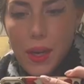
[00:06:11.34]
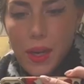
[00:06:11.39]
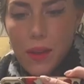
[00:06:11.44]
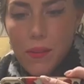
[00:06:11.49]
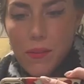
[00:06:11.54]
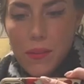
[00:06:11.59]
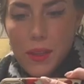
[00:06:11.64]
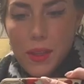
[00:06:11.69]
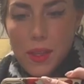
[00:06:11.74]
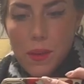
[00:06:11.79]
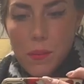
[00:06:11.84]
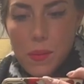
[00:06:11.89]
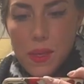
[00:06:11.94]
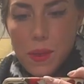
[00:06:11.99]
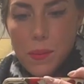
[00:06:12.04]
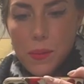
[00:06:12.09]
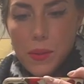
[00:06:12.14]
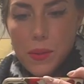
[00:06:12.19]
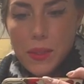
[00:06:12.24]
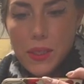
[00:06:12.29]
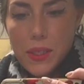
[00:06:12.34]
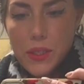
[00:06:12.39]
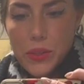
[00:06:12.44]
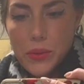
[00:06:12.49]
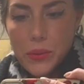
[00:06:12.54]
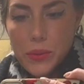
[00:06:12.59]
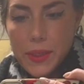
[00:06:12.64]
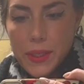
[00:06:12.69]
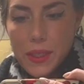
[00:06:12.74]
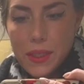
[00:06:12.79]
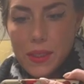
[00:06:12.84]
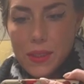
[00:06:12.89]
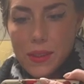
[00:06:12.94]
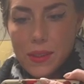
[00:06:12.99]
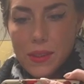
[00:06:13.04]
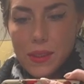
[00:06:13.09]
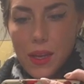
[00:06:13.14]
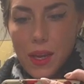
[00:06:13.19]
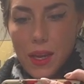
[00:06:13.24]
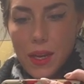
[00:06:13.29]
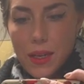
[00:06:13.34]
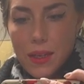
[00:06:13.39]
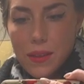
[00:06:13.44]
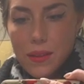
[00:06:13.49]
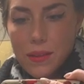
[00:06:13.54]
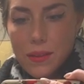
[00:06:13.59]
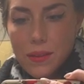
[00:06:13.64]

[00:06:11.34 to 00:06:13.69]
I feel like people need to read this sign.